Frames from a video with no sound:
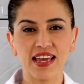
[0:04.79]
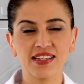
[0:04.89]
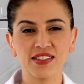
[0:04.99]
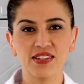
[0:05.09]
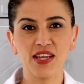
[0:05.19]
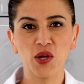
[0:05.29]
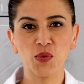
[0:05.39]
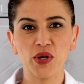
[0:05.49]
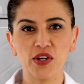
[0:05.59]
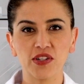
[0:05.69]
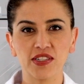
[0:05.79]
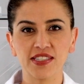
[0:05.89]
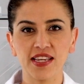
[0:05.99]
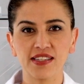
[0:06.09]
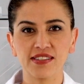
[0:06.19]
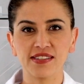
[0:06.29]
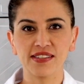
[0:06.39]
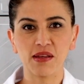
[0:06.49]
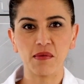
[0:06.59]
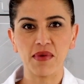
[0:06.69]
and today we're going to test
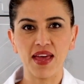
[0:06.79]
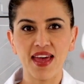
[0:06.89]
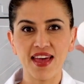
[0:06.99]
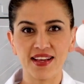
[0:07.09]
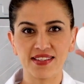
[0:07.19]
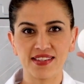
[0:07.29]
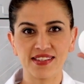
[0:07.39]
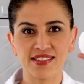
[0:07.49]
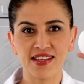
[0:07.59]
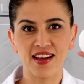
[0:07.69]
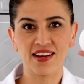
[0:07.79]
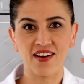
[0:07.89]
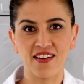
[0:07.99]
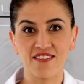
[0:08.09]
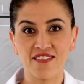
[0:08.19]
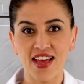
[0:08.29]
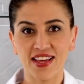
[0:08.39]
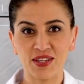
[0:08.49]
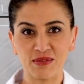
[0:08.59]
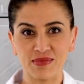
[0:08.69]
some eggs inside our
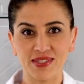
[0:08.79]
vacuum